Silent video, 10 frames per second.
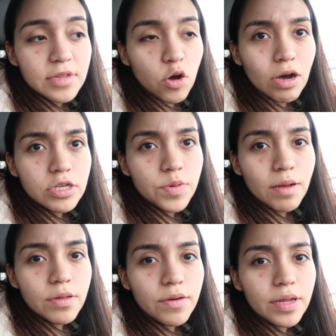was
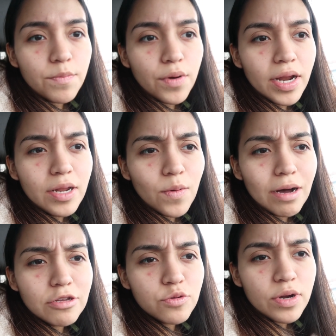probably already pregnant
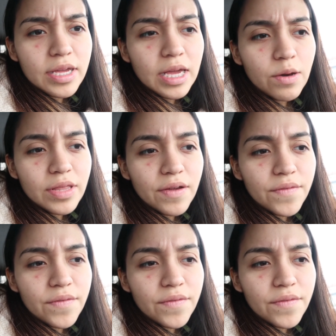while I was working out without